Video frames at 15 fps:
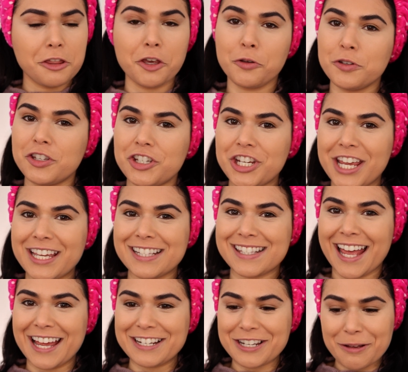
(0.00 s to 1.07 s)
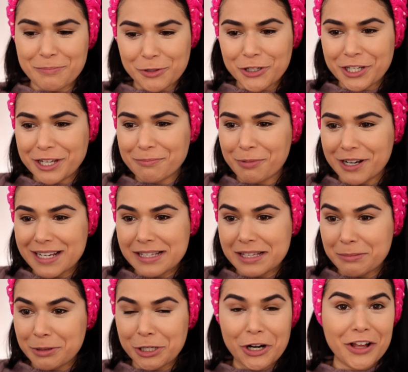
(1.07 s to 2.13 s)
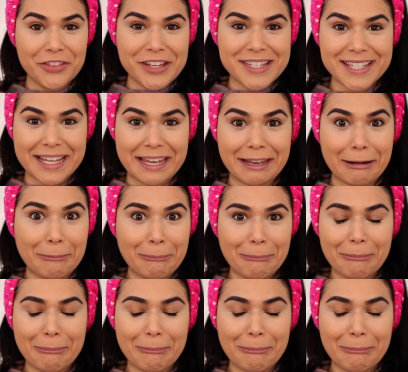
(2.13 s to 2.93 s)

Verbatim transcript: those shades end up looking pretty similar on the skin.